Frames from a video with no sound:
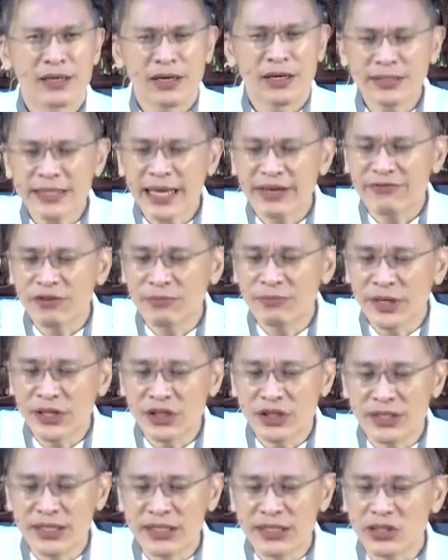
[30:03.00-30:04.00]
God's
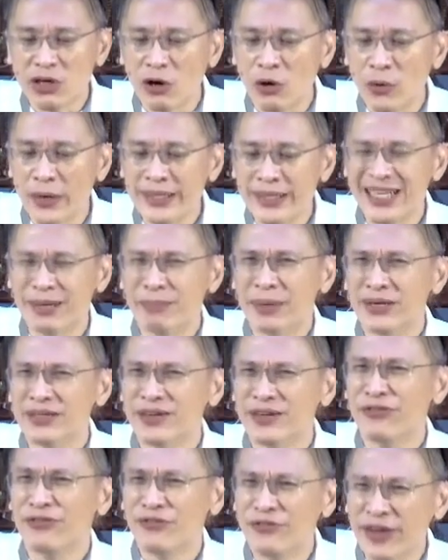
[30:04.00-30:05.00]
affirmation is always
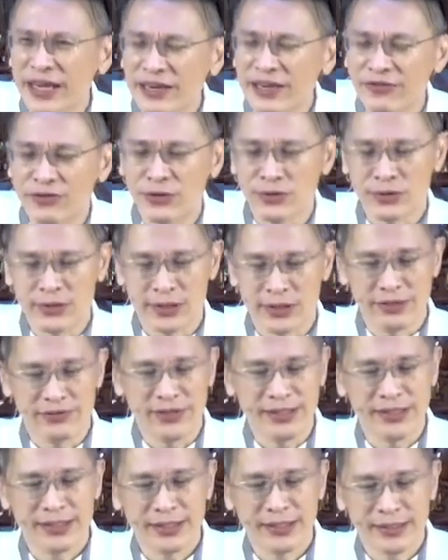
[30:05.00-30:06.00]
about the faithful
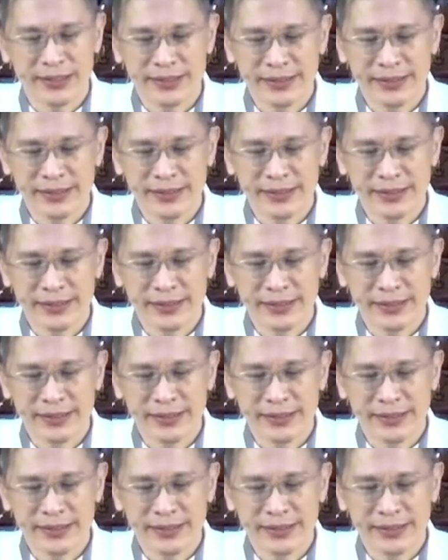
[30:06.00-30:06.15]
servant.